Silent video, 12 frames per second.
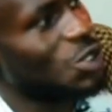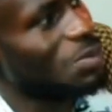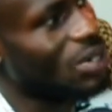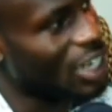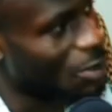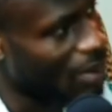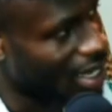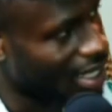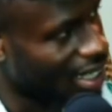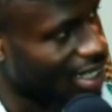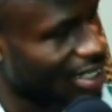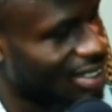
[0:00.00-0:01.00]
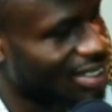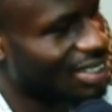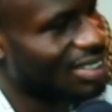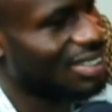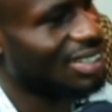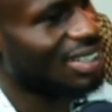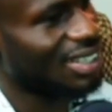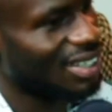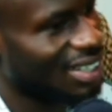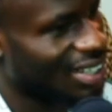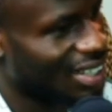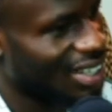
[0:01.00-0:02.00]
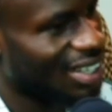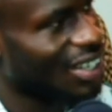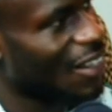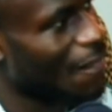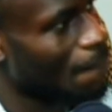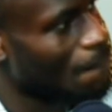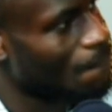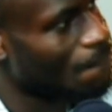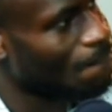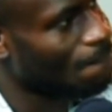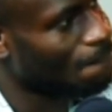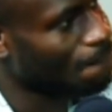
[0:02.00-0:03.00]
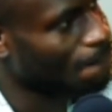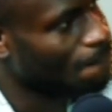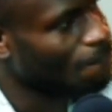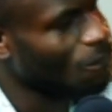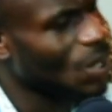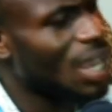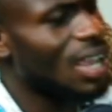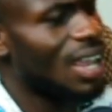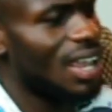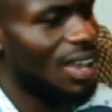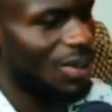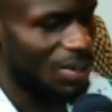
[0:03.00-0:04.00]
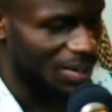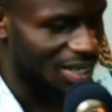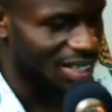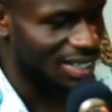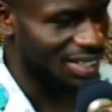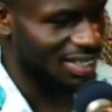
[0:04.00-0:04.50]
respected. They are celebs. You understand? Because who else you go call? If you cannot afford